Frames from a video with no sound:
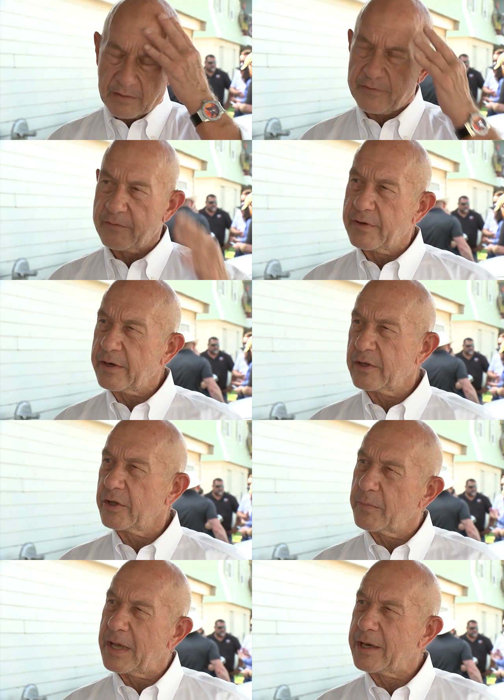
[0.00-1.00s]
I feel very
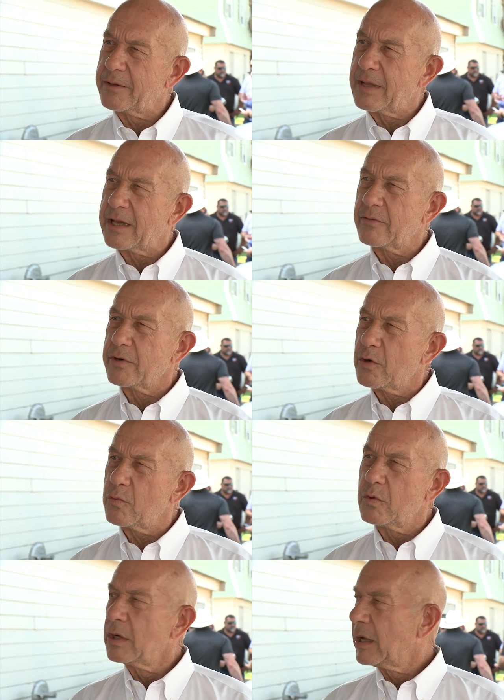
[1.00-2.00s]
good about it. I don't
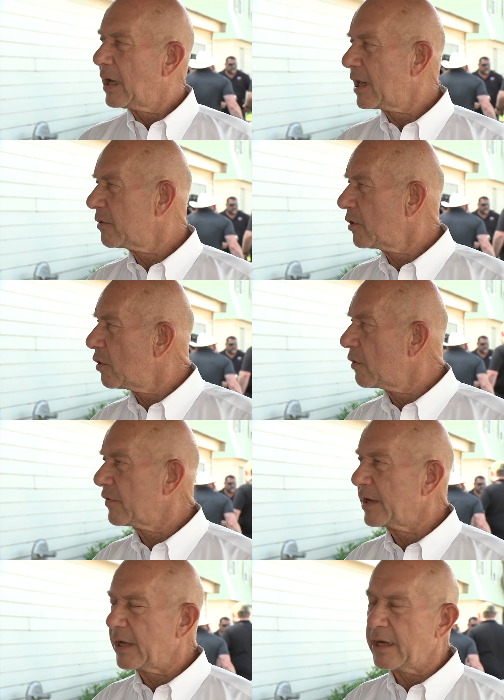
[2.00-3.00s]
know, I don't know of
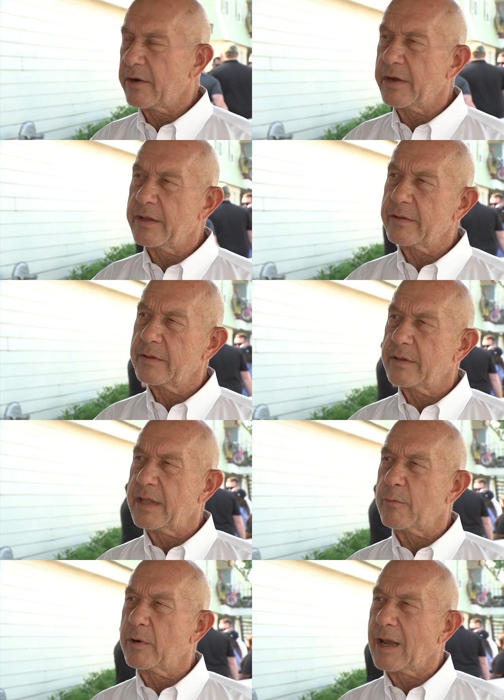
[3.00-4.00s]
an area
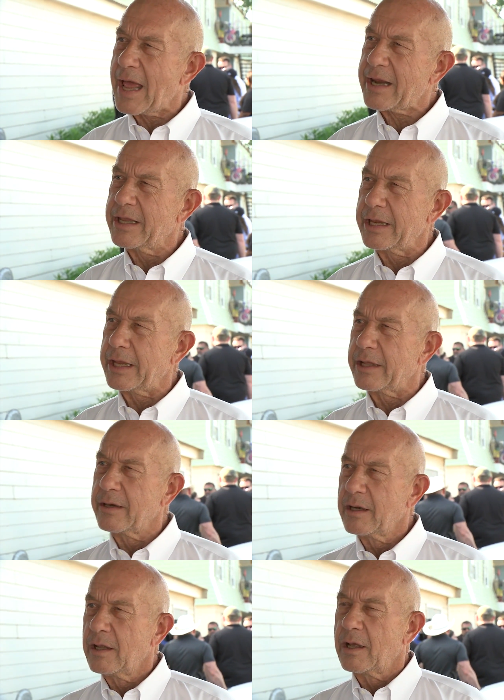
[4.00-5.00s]
that we're lacking in
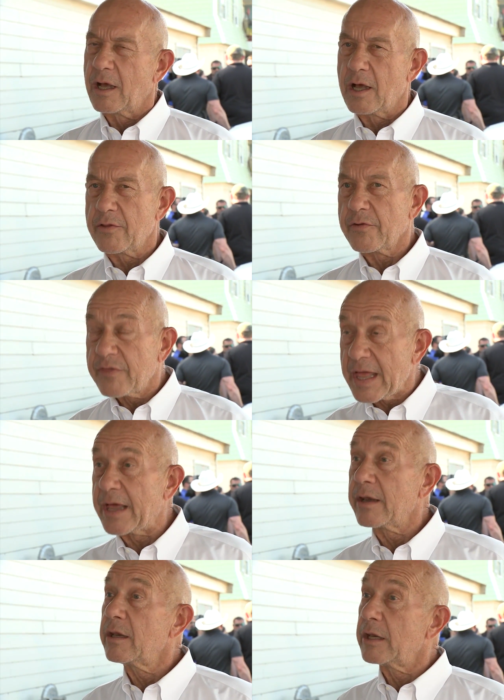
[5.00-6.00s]
other
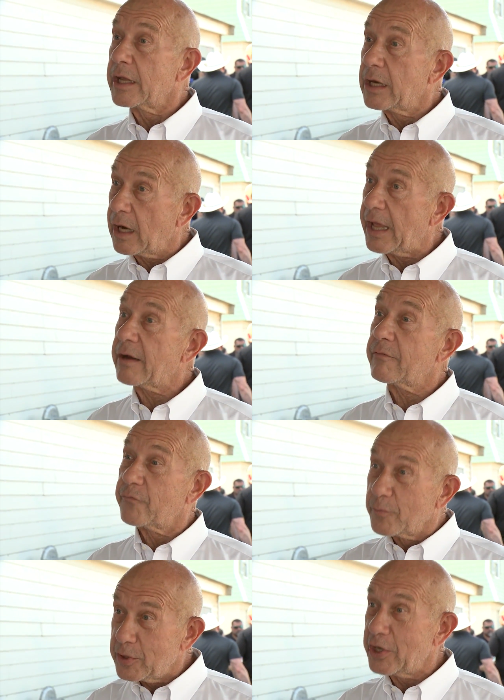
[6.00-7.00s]
than neglect
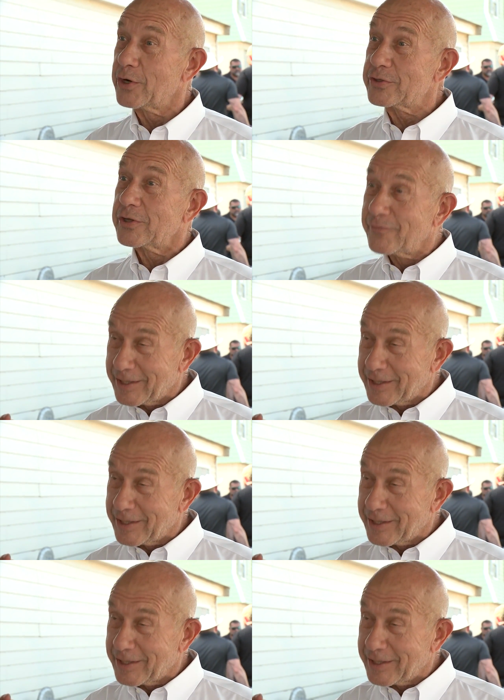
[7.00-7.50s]
from years of